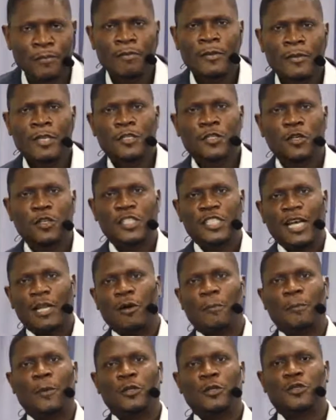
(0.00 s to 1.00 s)
So it's an
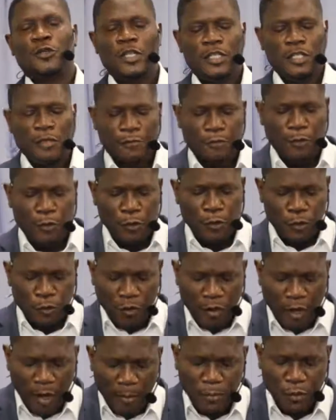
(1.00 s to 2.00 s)
opportunity for you to
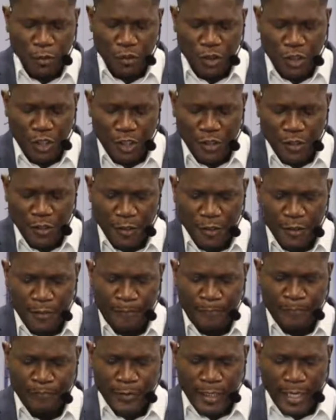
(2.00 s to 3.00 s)
come to Jesus
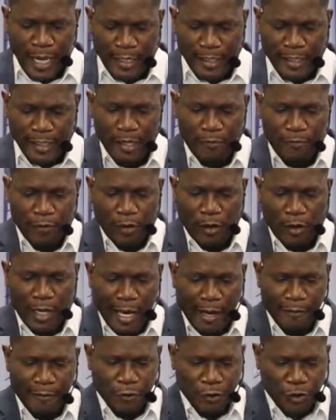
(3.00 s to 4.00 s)
and give your
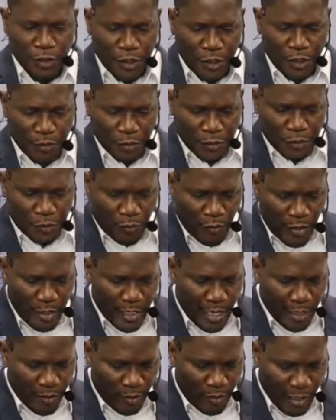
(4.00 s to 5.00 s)
life to Jesus, surrender
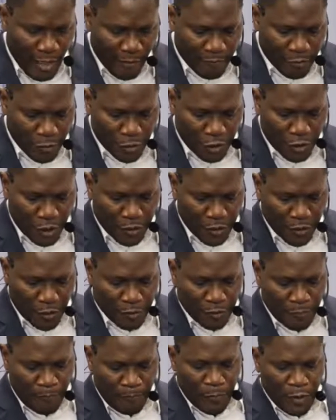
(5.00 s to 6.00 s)
your life to Jesus,
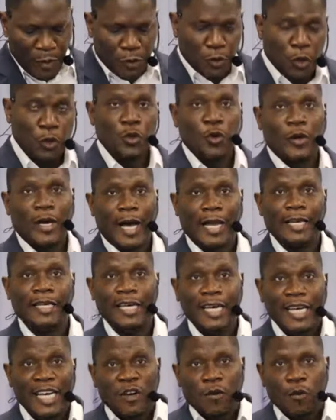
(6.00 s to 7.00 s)
so you can
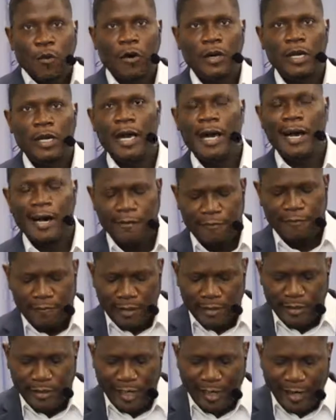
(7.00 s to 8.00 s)
equally have
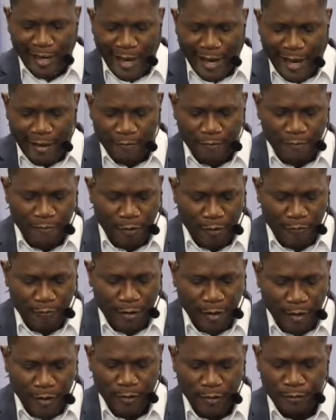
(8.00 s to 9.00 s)
the life of
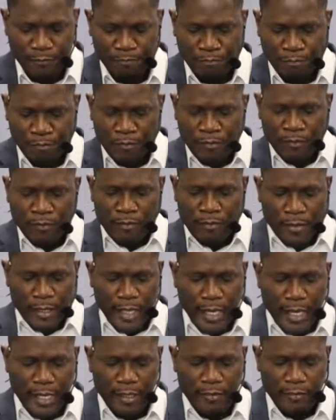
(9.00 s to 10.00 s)
God.
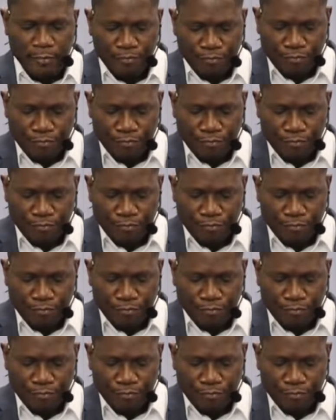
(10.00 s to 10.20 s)
In